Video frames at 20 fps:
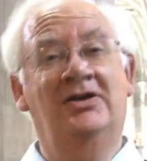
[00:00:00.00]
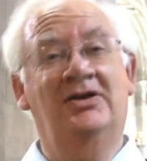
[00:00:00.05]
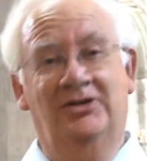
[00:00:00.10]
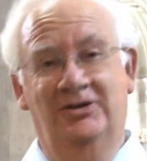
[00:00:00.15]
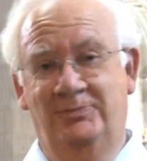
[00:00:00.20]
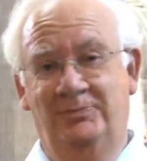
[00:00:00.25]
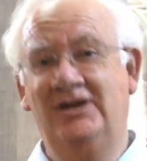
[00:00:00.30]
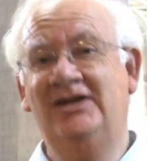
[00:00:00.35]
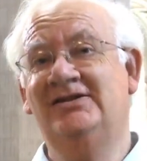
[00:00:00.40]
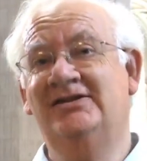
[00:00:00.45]

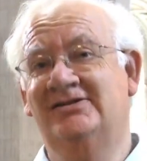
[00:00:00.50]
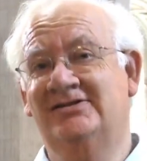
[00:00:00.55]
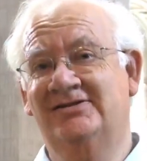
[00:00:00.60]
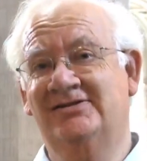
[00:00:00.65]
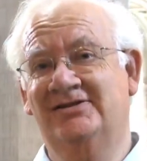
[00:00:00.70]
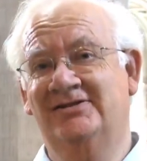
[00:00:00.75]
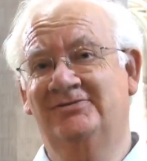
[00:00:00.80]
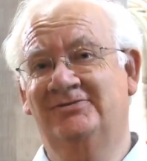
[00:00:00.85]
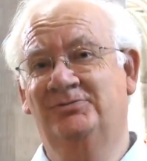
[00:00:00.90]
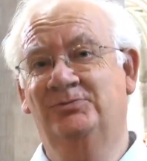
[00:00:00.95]
The piece
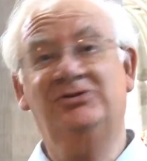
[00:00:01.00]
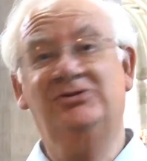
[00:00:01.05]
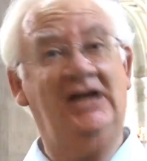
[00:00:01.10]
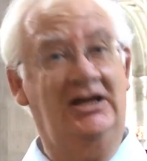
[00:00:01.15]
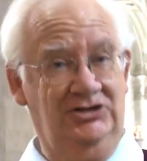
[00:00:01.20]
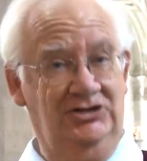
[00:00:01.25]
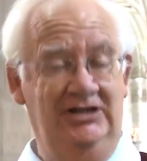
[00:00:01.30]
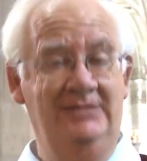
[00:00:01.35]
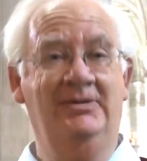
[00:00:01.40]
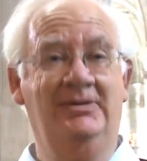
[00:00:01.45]
was
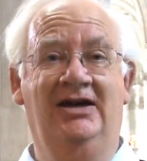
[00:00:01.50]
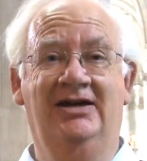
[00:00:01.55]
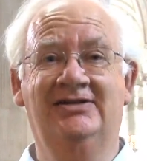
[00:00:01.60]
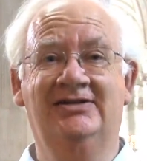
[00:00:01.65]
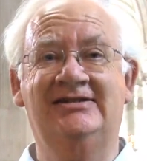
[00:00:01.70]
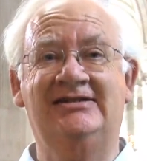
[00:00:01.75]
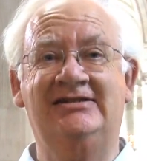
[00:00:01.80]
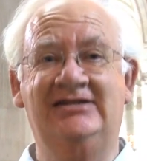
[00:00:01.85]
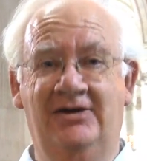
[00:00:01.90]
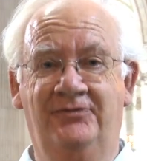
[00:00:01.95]
actually
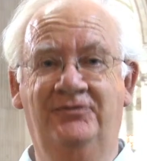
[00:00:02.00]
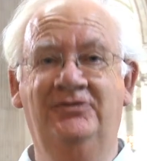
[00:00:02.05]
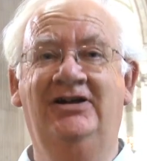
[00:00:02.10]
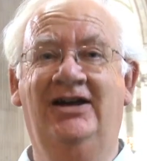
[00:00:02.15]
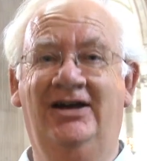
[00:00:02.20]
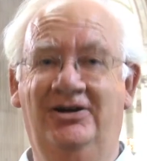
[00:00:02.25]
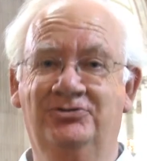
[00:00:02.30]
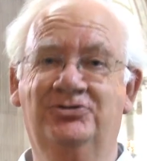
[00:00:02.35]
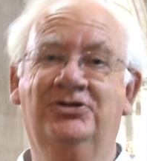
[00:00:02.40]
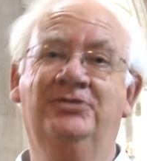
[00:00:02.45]
made
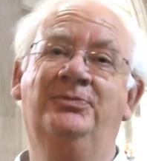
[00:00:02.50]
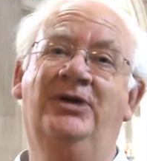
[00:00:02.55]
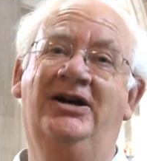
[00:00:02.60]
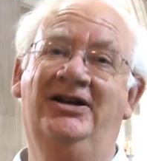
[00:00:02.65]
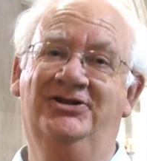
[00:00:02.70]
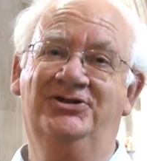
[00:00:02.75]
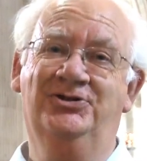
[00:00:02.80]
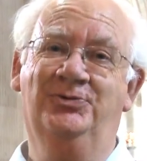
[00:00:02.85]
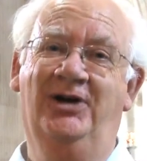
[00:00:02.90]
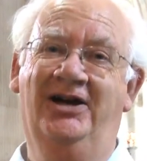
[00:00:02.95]
700
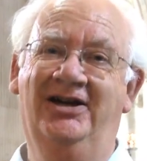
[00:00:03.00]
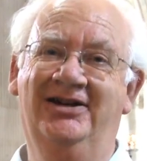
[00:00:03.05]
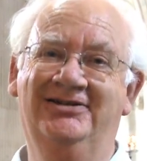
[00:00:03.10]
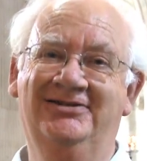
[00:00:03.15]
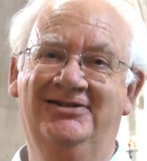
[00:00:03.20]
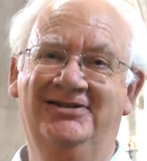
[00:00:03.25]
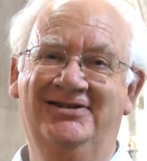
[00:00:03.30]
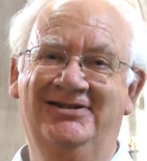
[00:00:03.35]
miles away,